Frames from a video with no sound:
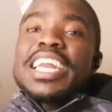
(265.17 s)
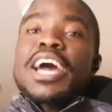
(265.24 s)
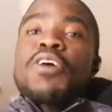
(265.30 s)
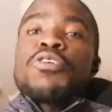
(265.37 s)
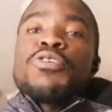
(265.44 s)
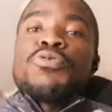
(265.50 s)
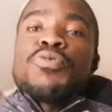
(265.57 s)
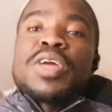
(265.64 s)

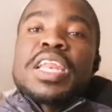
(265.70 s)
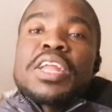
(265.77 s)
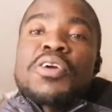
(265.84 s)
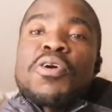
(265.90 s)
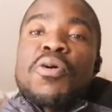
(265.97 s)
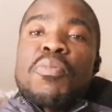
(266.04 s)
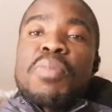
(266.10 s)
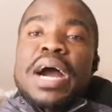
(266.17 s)
now you will
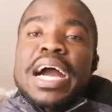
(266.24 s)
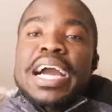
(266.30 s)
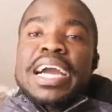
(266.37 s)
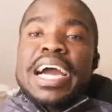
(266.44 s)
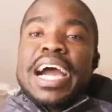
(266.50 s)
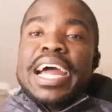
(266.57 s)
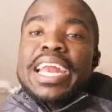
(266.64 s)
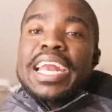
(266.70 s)
go
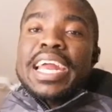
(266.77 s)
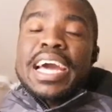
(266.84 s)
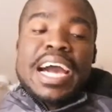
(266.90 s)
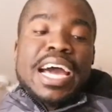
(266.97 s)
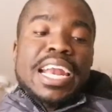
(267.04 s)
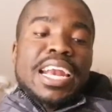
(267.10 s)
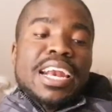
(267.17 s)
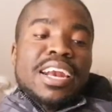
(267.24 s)
back and
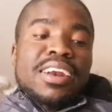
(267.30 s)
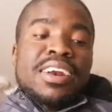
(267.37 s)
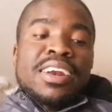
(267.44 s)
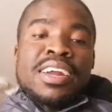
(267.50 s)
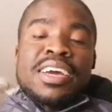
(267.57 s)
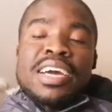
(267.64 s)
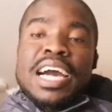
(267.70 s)
handle